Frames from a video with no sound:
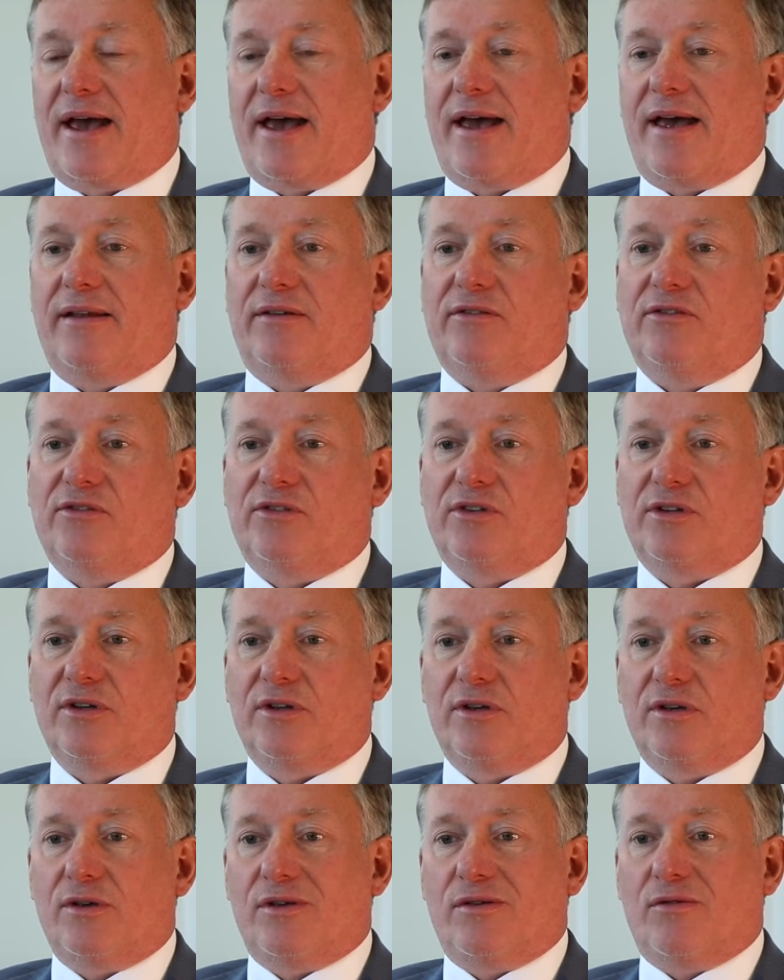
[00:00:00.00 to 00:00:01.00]
and
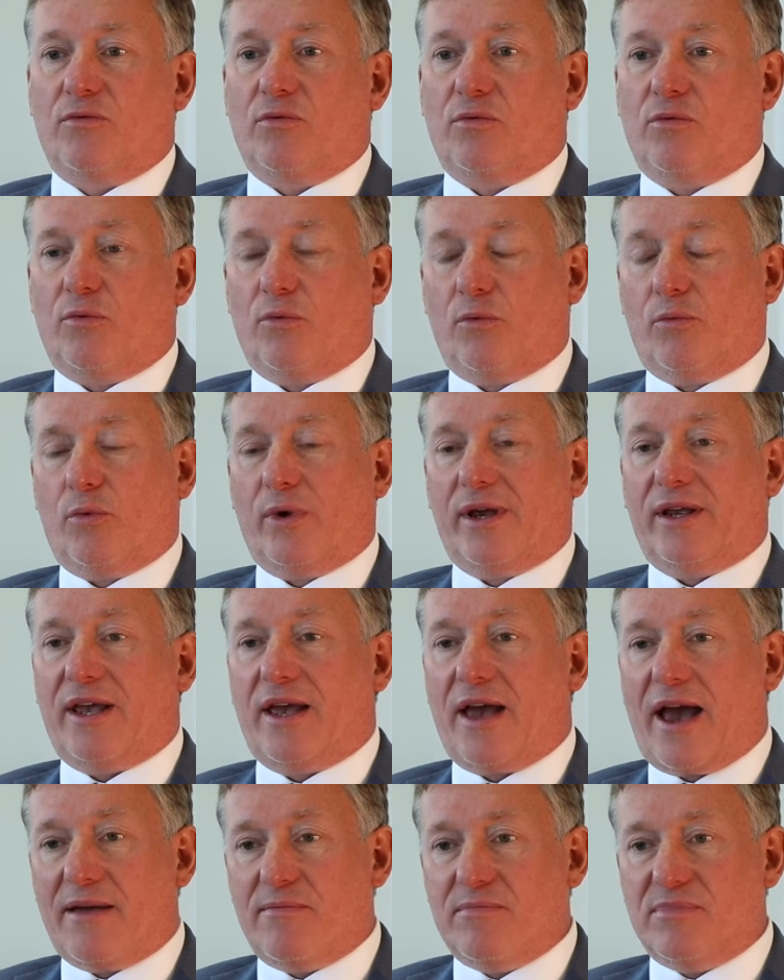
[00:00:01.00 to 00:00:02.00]
we
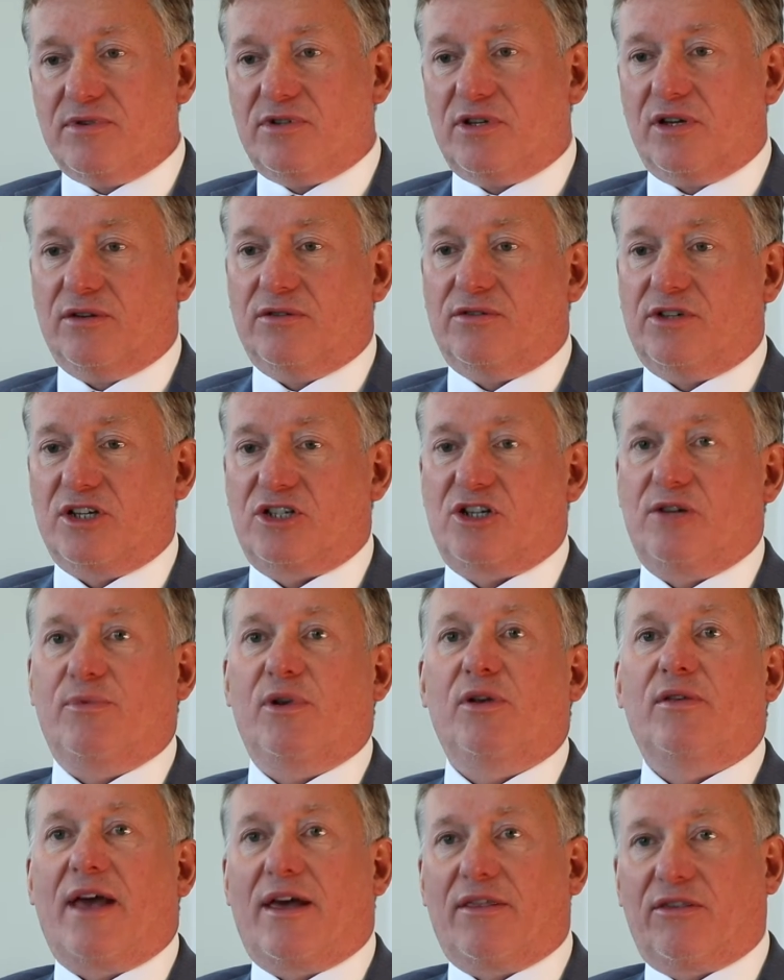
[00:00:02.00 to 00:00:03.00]
aim to
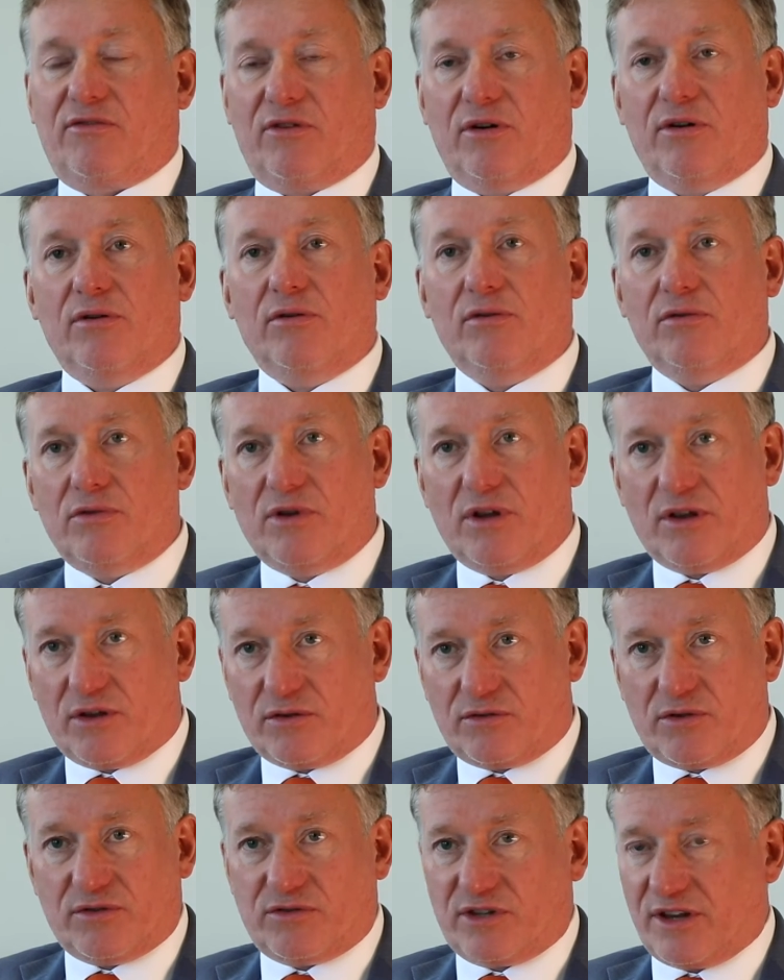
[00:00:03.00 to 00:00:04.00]
distribute that through
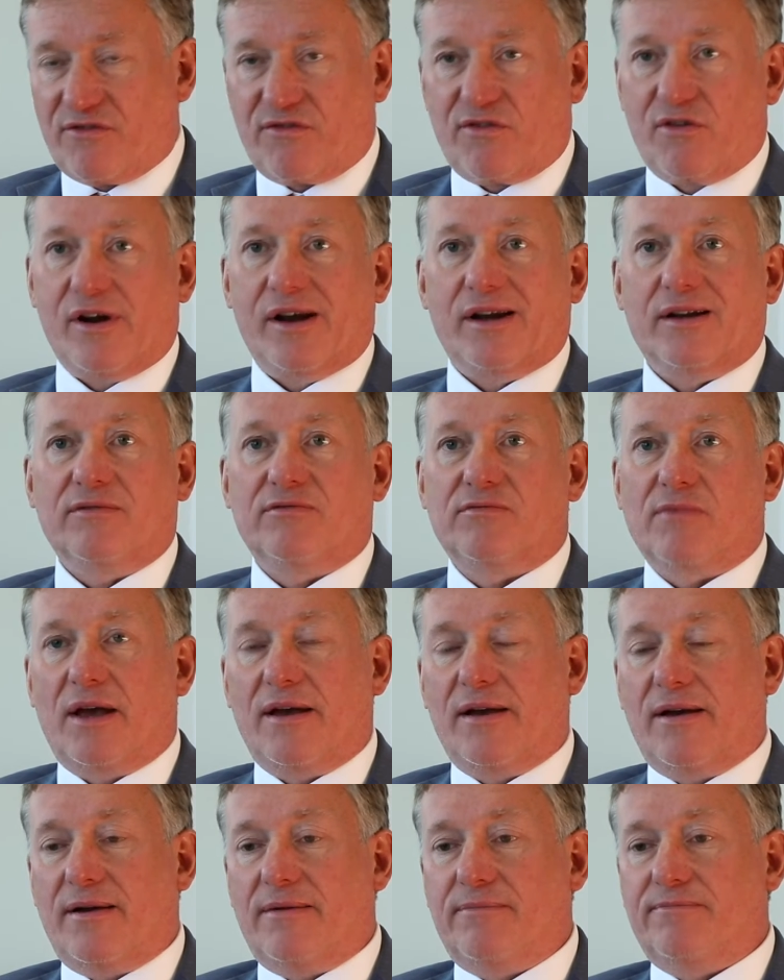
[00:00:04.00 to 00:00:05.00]
differing
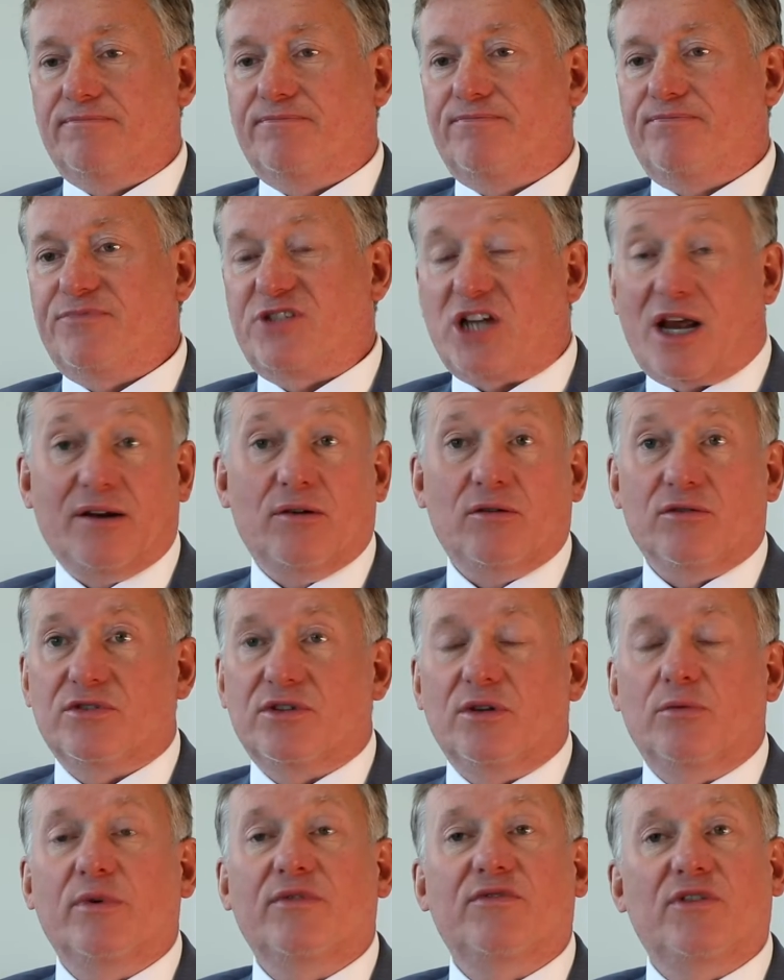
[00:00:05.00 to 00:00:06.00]
channels
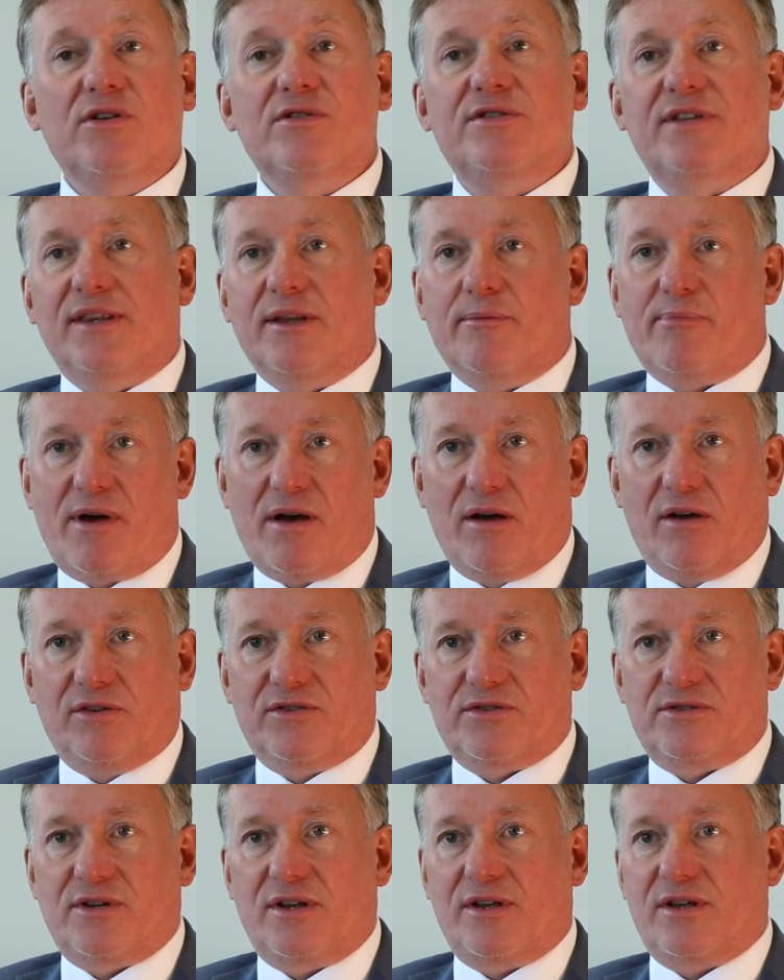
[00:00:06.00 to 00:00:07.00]
that we've used in the
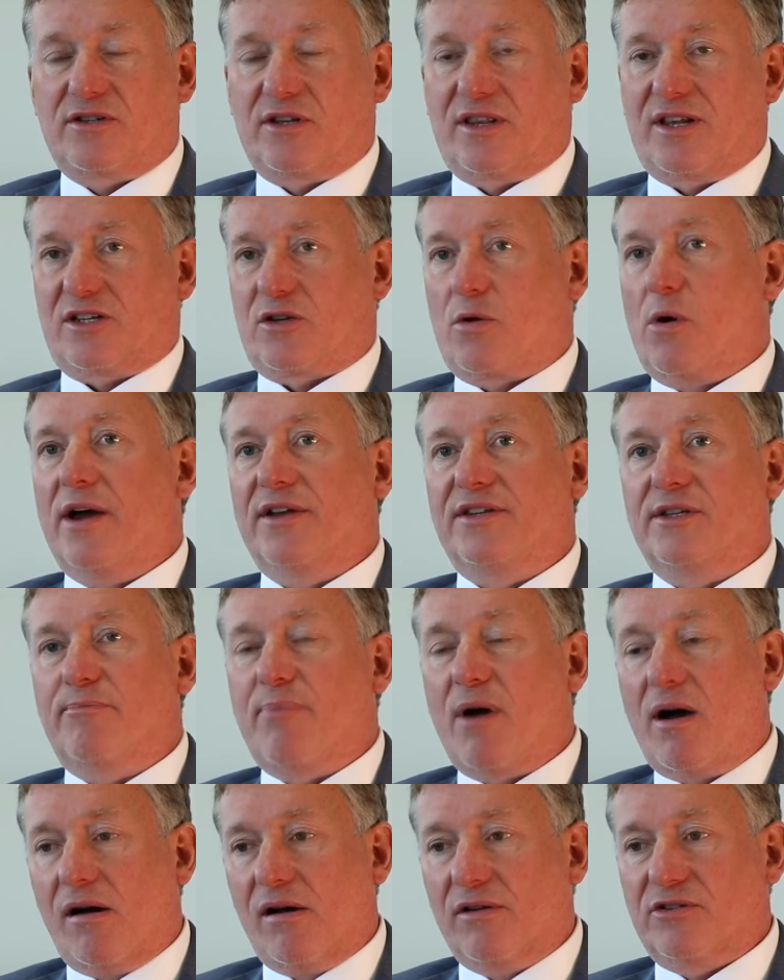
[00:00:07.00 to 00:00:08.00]
past. So that's quite a
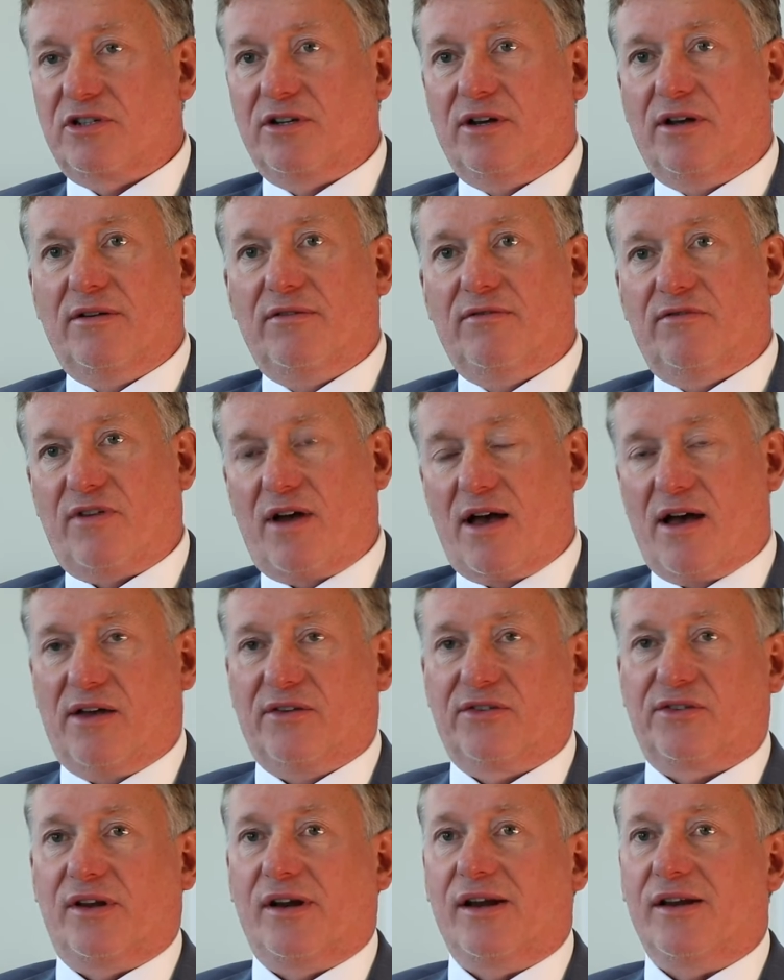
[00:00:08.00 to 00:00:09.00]
departure for
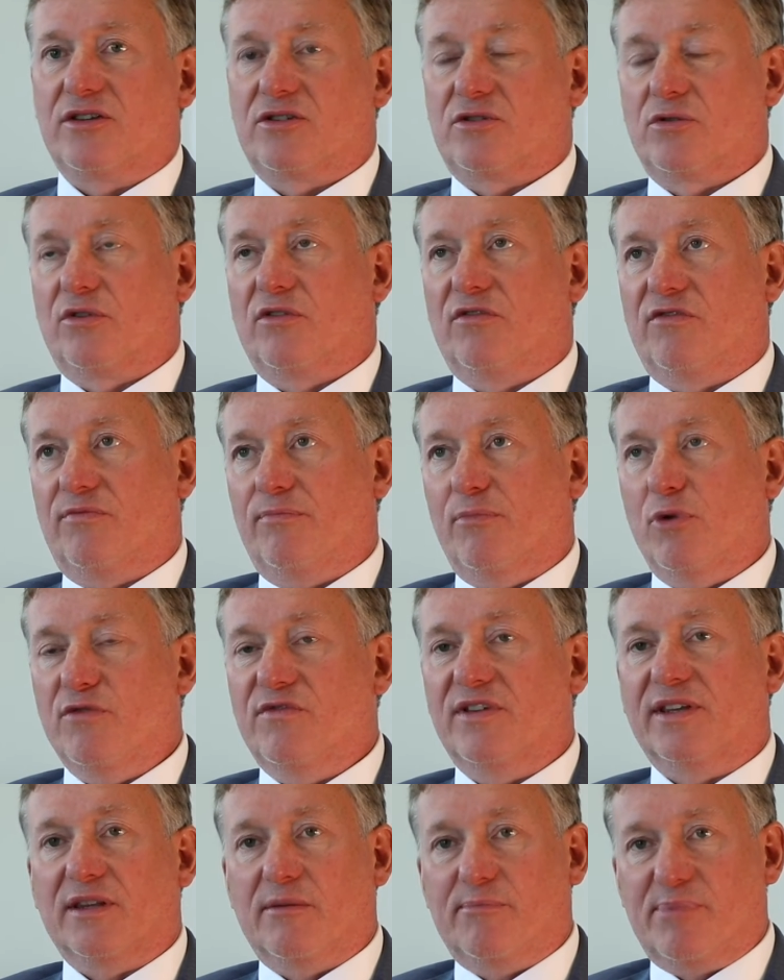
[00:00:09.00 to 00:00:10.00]
us, and it's sort of
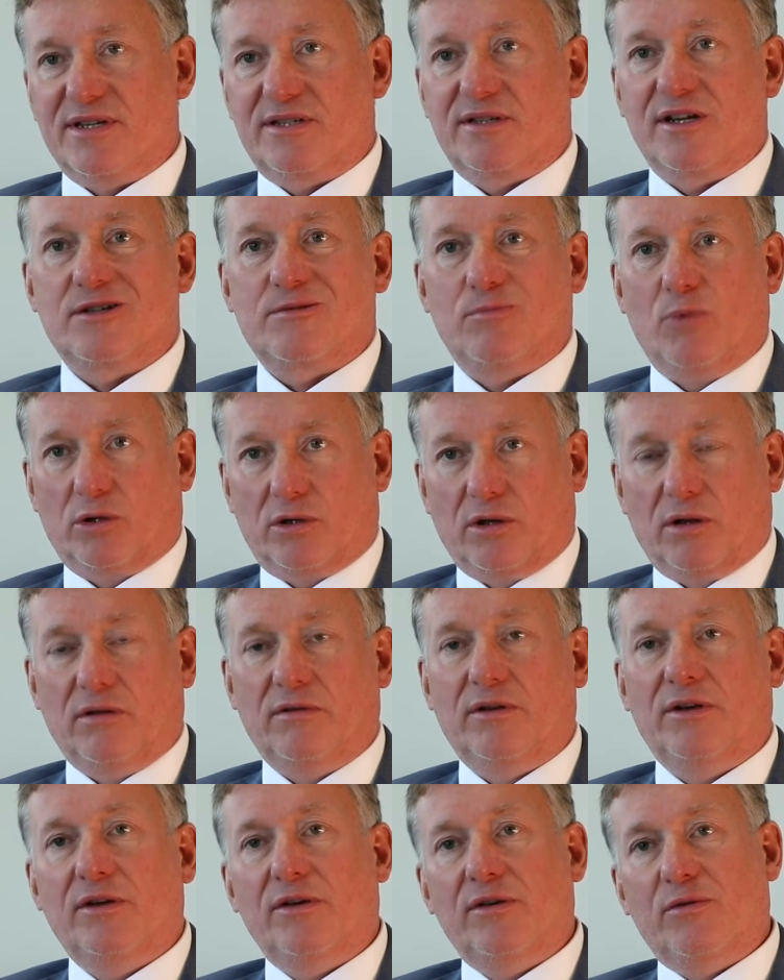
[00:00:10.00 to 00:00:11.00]
moving the business model
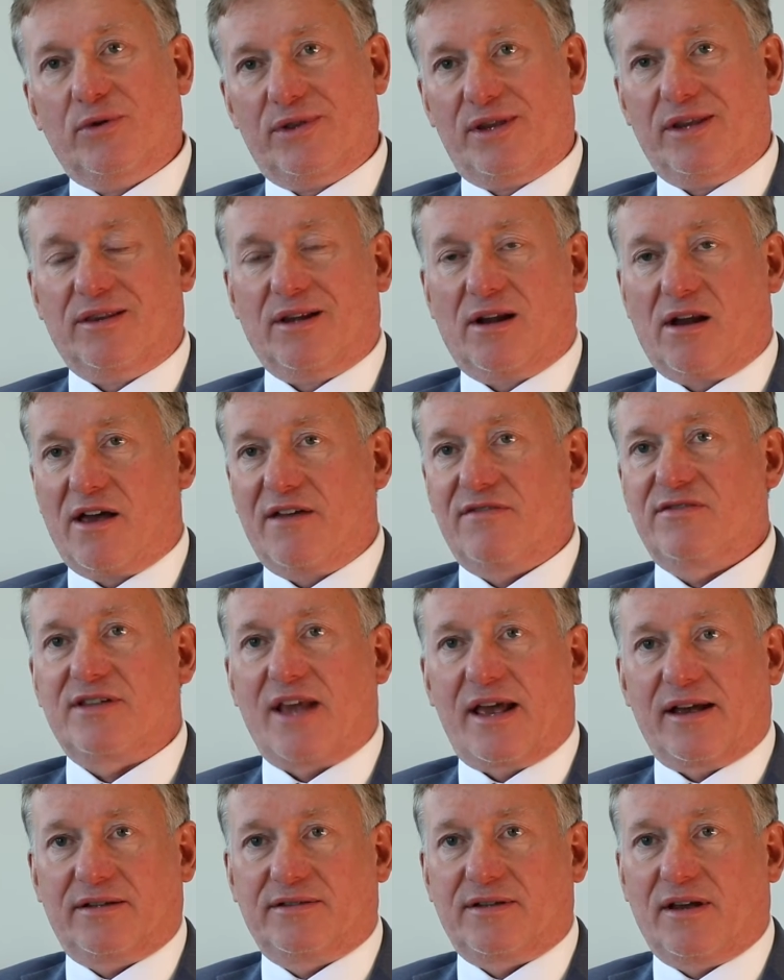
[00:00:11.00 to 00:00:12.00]
within the life
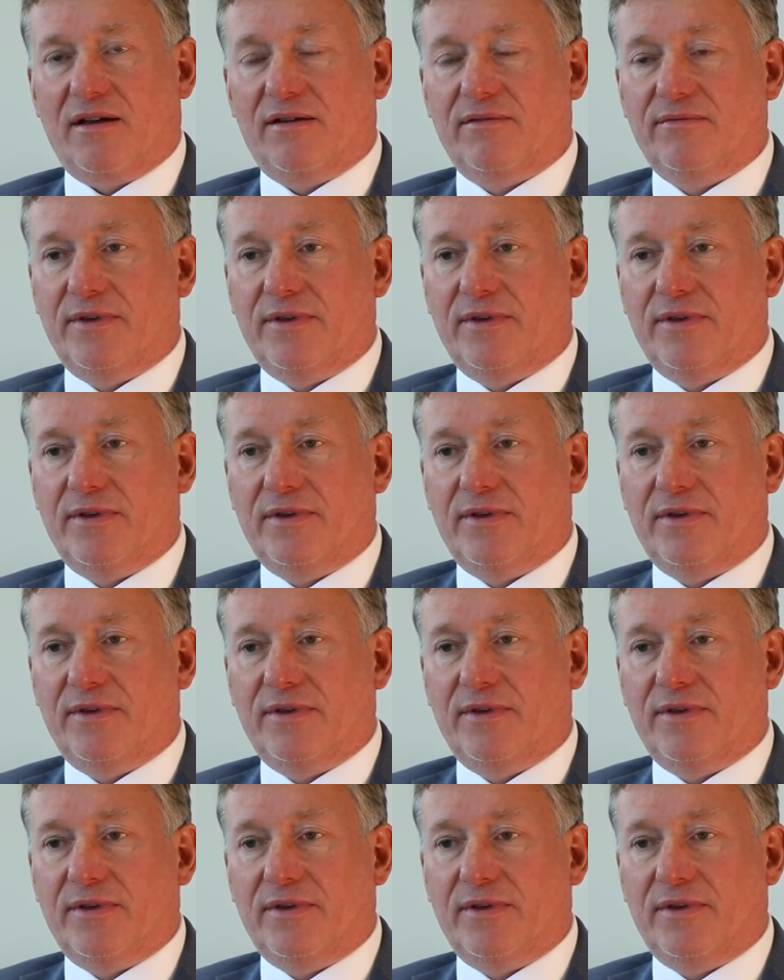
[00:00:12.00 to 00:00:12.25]
sector.